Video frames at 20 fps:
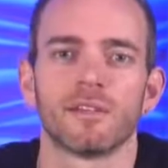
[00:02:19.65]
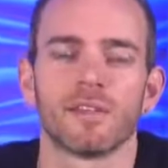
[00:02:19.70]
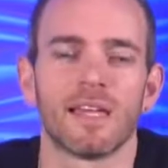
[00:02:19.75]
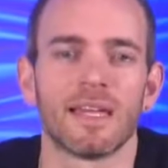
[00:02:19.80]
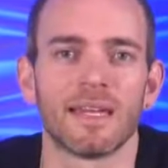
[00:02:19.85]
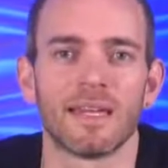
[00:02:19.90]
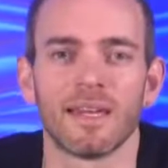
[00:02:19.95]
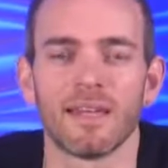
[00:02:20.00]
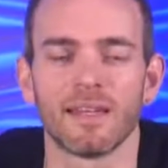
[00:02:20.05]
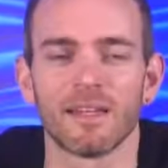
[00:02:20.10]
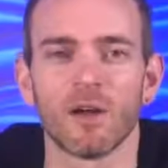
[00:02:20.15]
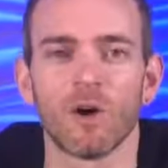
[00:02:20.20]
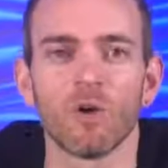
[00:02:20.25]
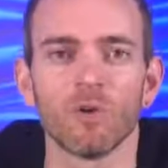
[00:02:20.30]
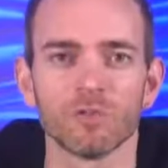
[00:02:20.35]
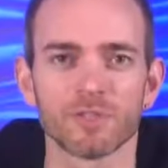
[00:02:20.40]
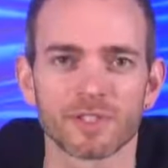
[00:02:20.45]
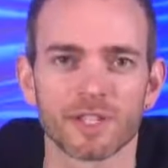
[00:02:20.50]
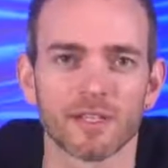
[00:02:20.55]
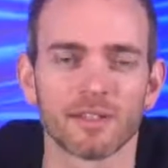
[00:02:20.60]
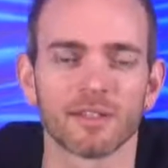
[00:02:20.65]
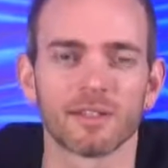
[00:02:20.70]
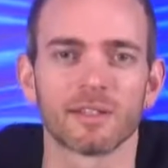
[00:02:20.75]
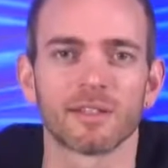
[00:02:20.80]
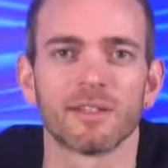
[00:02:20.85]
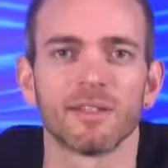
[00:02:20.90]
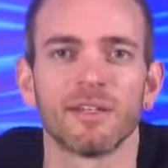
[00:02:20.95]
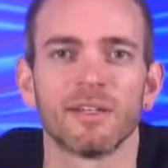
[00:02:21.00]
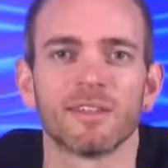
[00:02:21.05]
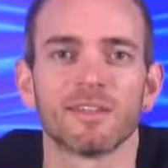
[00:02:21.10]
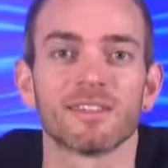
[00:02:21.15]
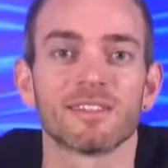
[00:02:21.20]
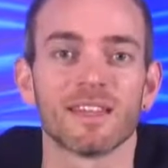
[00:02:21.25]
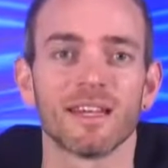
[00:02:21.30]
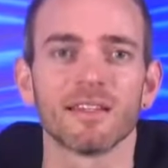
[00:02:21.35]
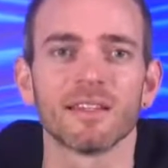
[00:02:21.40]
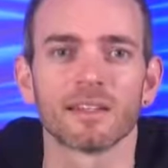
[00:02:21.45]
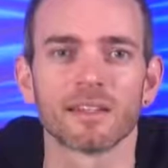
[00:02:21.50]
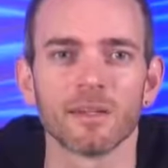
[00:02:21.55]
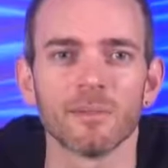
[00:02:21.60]
and wholesaling and
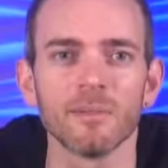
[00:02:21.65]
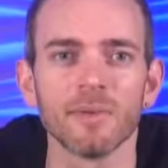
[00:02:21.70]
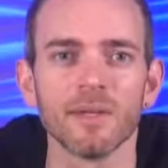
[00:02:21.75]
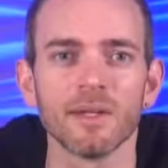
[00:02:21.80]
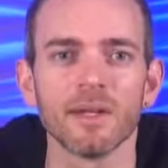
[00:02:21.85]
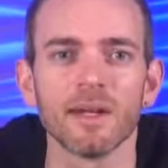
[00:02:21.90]
selling them,